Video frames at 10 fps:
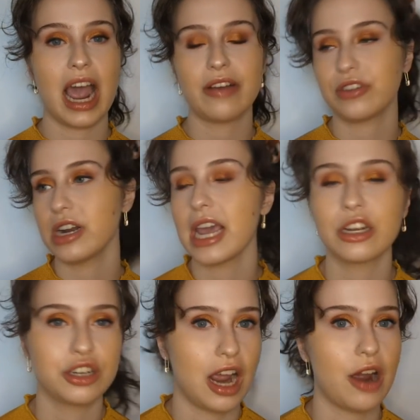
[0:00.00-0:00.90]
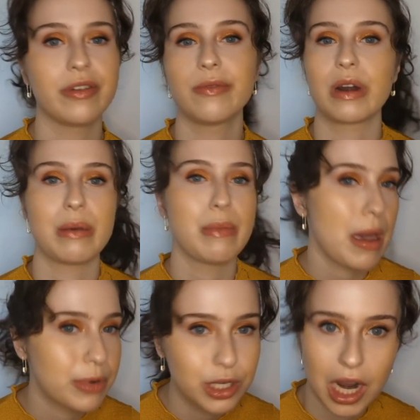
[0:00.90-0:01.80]
after I take a shower, when I'm in my
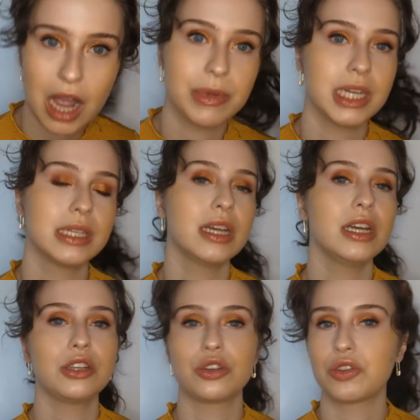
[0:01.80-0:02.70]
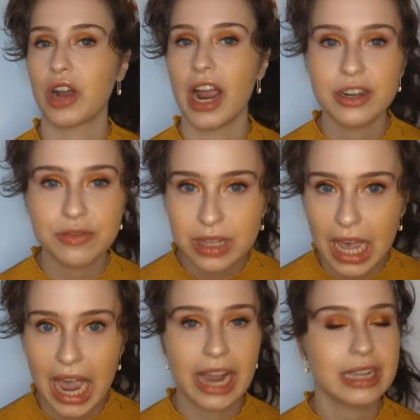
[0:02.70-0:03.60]
pajamas, just trying to
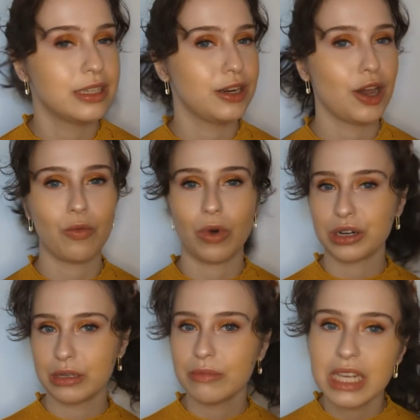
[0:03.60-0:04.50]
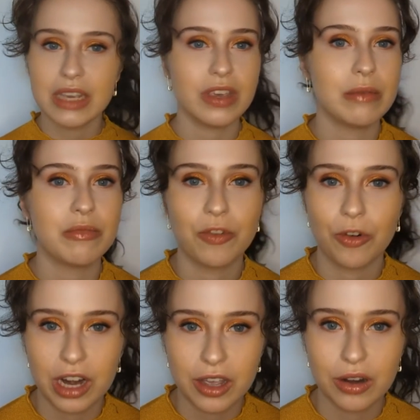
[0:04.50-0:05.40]
relax, you know, watch some TV
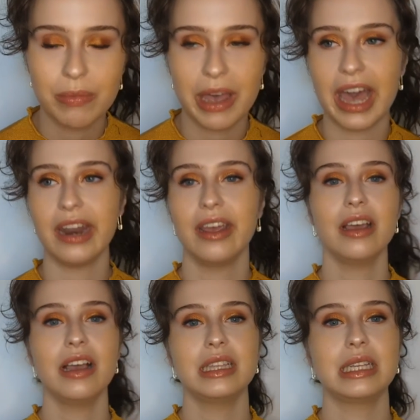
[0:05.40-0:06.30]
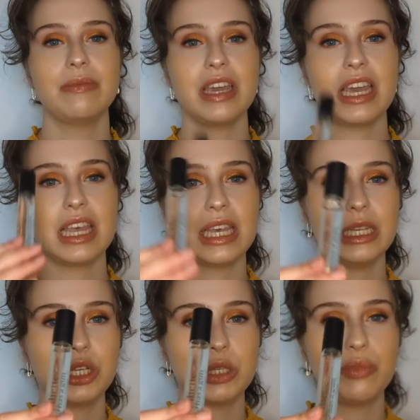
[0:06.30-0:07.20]
before I go to bed. To me,
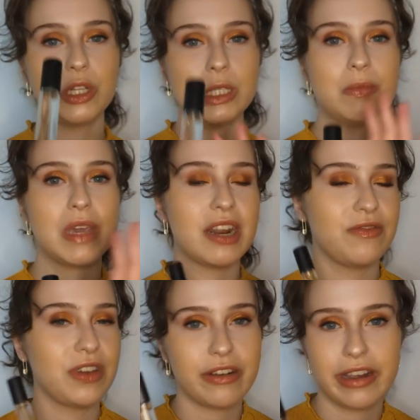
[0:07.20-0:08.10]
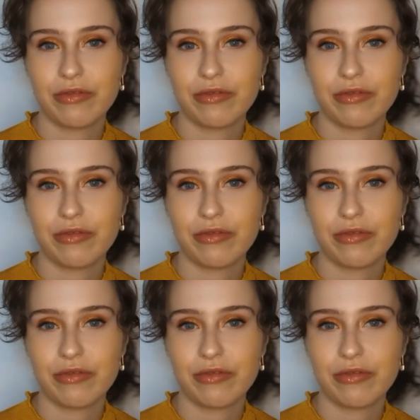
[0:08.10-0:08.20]
this just puts me in a very